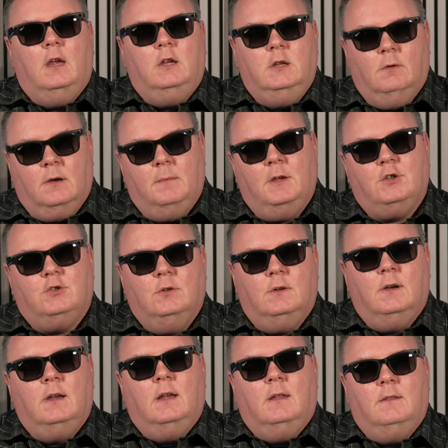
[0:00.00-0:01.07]
you want to make sure
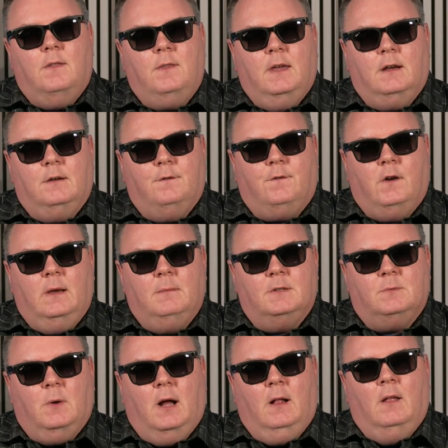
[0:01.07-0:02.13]
that they're in frame as
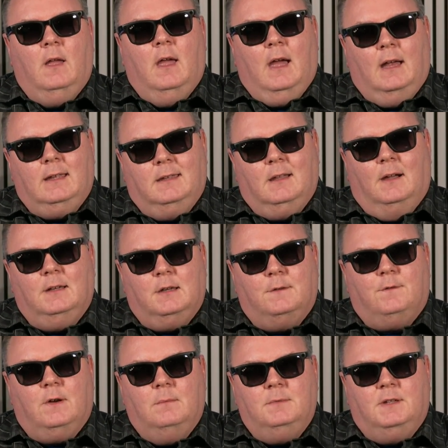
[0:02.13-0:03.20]
well. And guided
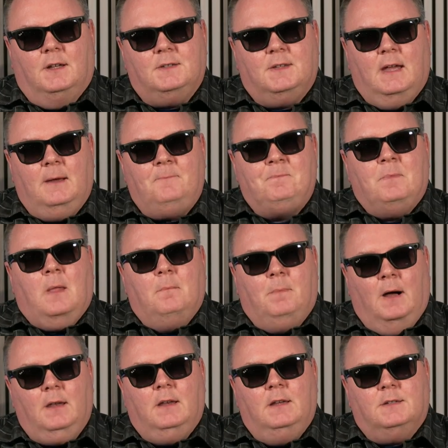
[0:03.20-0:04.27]
frame does that.
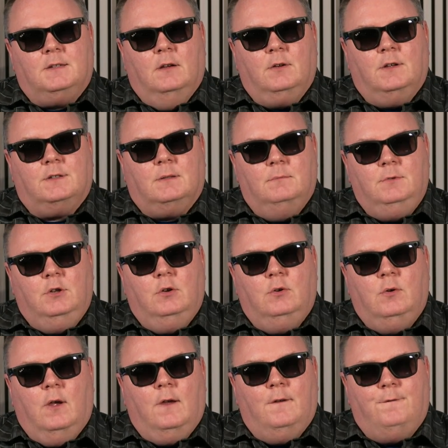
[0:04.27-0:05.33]
But it's now got some
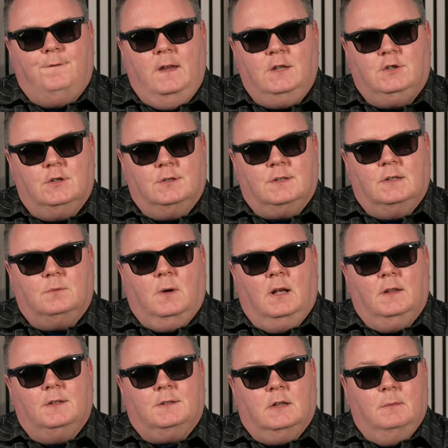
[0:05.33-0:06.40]
new features as
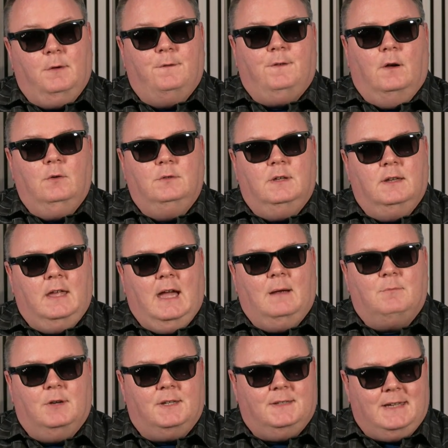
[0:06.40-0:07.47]
well. It's going to be found in
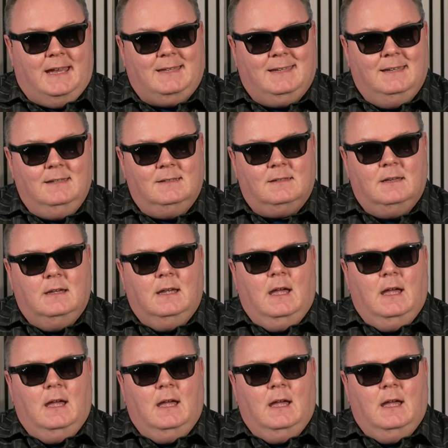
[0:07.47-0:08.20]
camera settings.